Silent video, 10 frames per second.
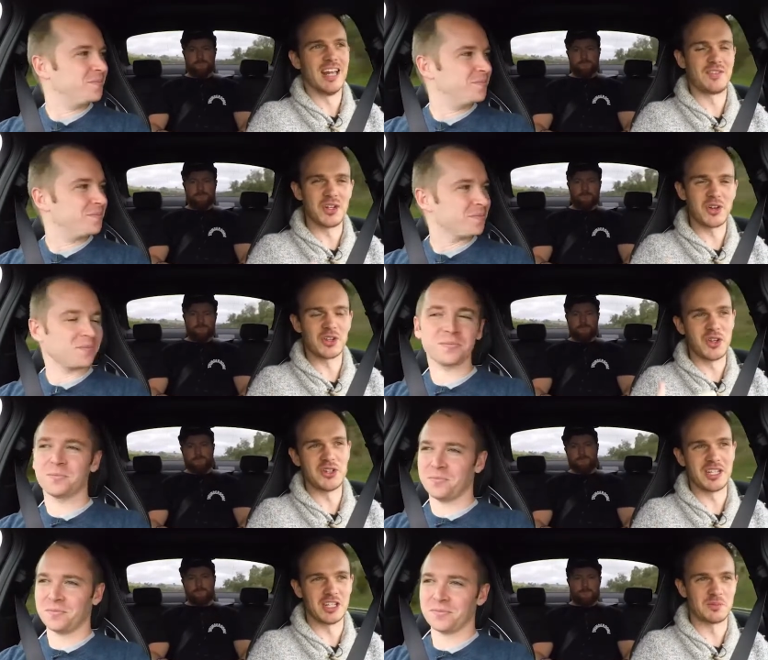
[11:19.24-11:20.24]
Speaker 1: if you're not
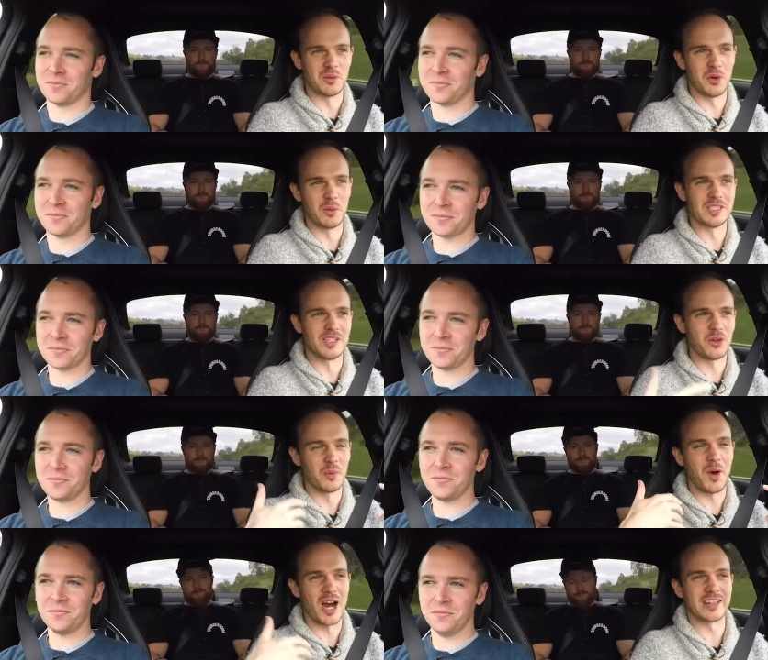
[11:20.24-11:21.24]
using this performance, if you're
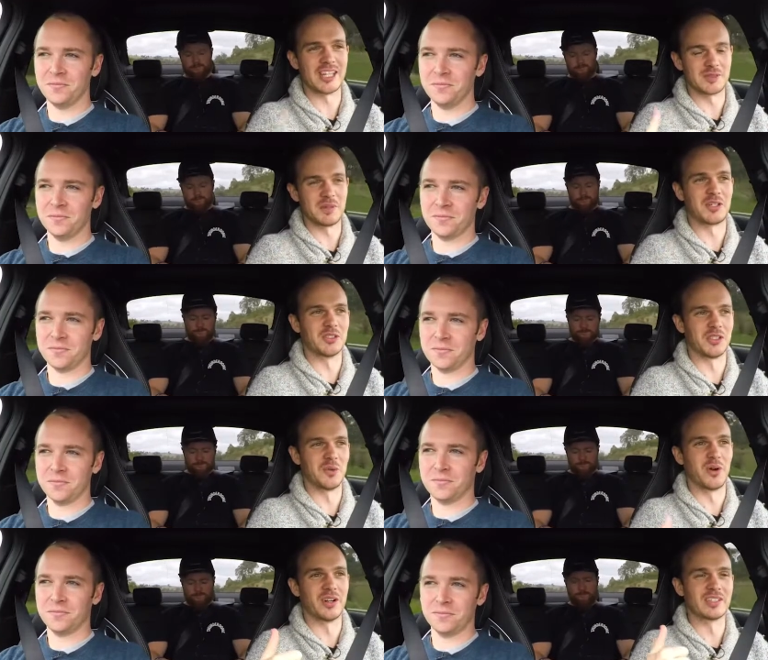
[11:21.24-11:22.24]
buying this because
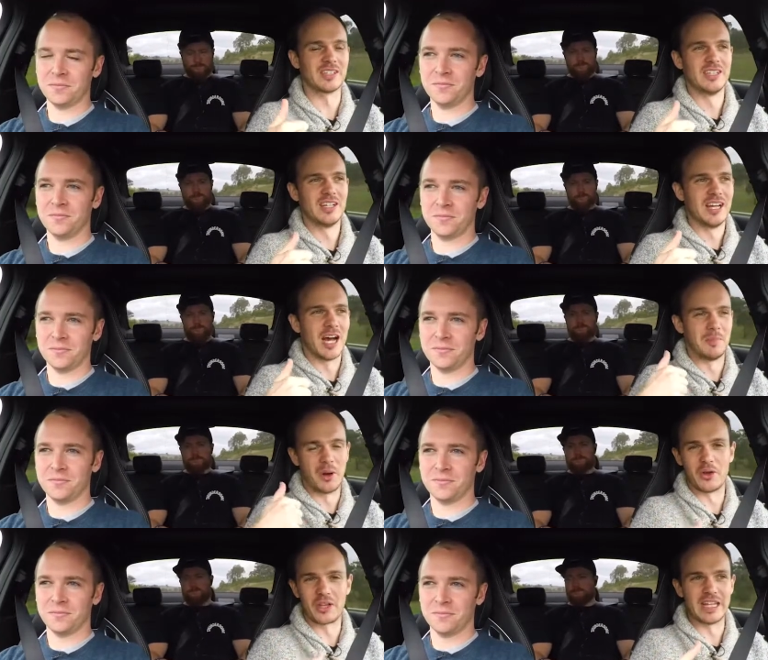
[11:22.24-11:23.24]
you want a
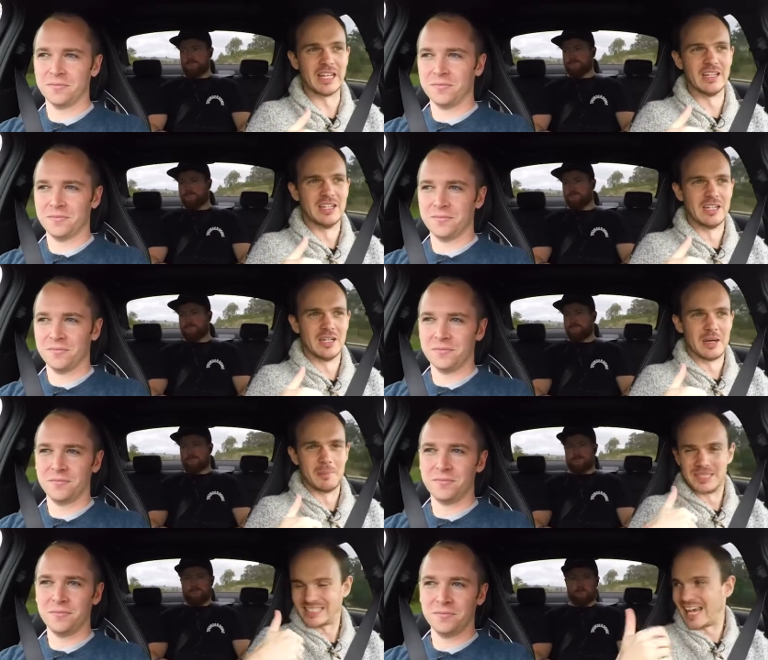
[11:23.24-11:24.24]
pokey
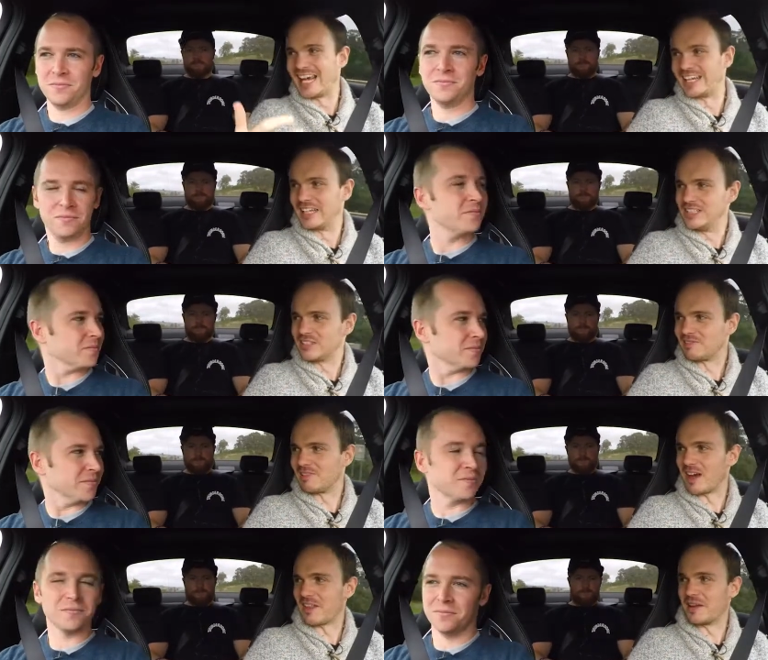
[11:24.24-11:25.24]
Mercedes,
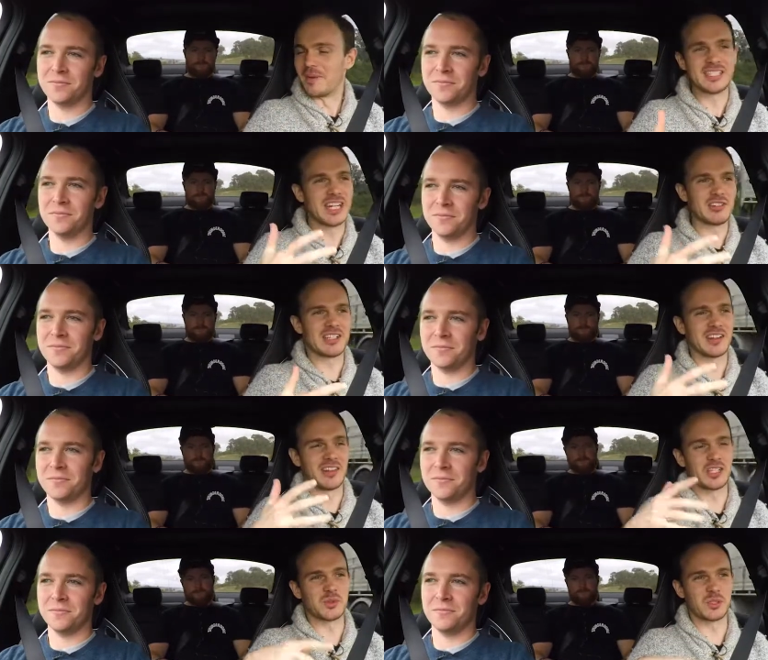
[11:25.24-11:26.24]
uh, I mean, it's interesting
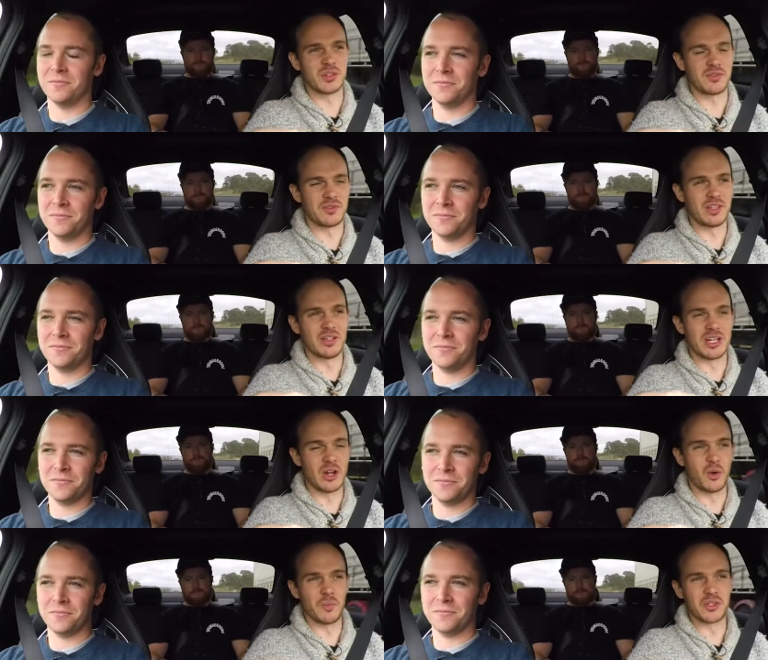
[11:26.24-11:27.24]
that this was a, you
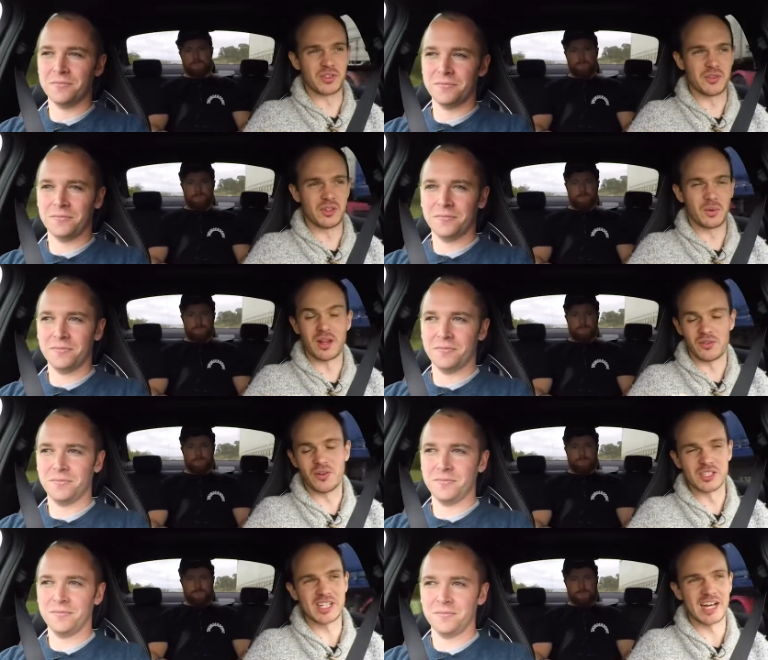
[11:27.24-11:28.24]
know, almost the first, one of the
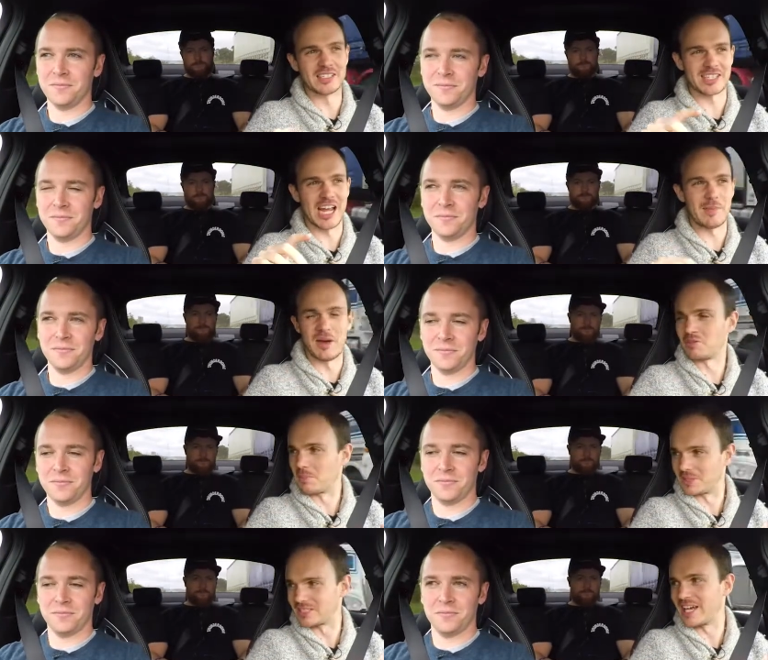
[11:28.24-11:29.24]
first cars that came out
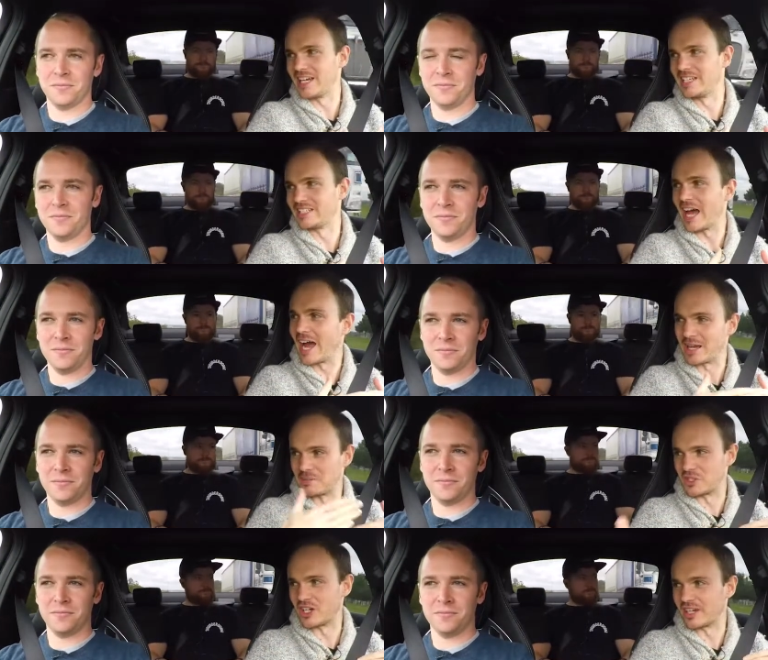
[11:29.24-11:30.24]
from Mercedes A
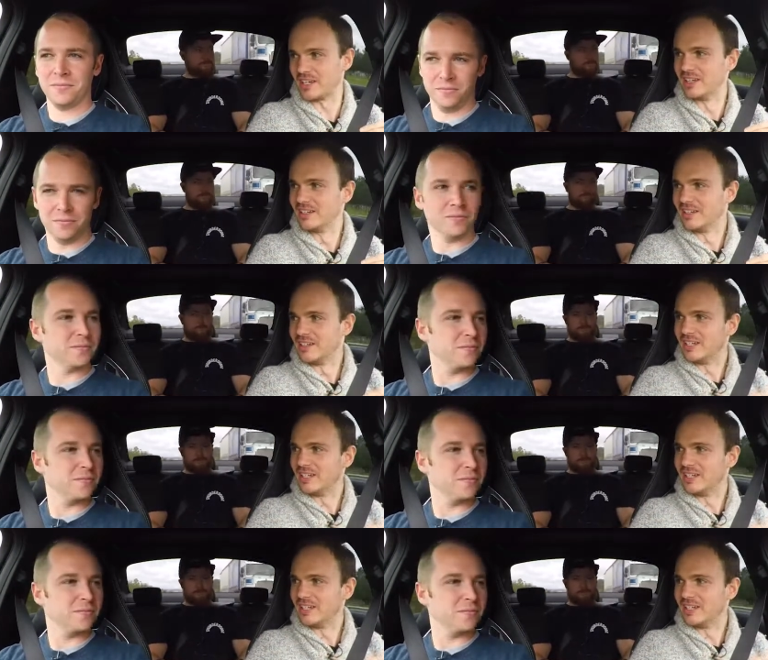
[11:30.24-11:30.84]
M G. Mm.